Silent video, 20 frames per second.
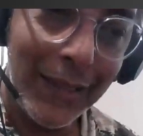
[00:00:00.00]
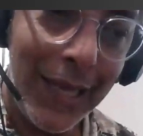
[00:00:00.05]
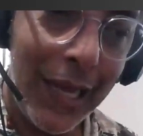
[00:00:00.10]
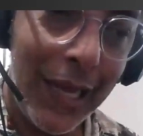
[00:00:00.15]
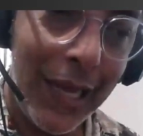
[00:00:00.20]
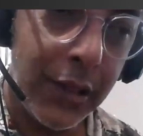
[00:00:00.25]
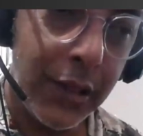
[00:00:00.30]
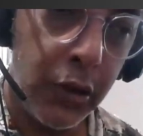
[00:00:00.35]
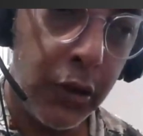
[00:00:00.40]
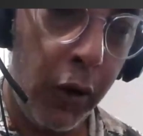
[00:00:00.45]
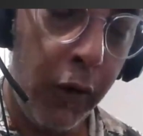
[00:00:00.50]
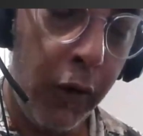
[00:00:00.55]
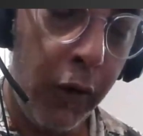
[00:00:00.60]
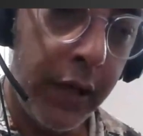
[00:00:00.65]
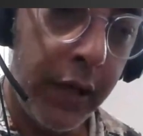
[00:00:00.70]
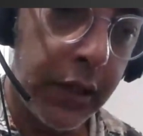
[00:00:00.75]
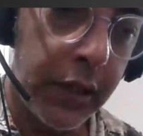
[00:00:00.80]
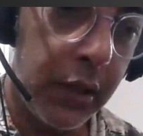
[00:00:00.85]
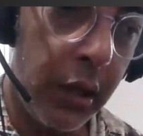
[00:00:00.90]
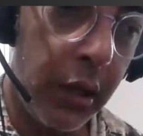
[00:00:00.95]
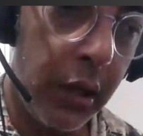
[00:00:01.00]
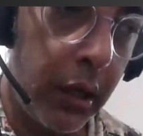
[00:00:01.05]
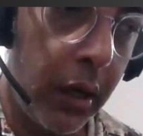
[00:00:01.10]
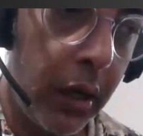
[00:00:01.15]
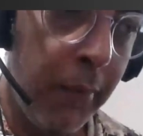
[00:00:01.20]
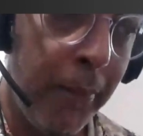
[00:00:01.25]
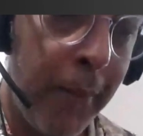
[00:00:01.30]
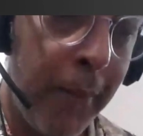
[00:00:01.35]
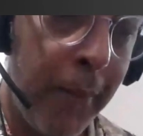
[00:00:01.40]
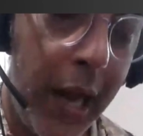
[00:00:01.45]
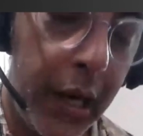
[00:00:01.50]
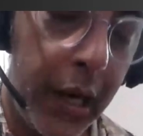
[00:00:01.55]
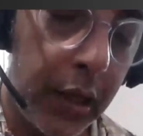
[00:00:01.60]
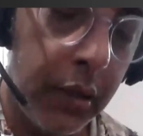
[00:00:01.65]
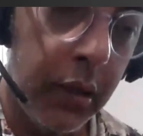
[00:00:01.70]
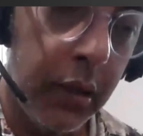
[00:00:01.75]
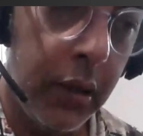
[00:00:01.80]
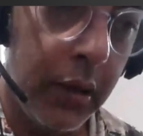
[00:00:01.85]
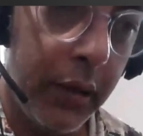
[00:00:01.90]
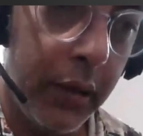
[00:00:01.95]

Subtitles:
as always a comeback. All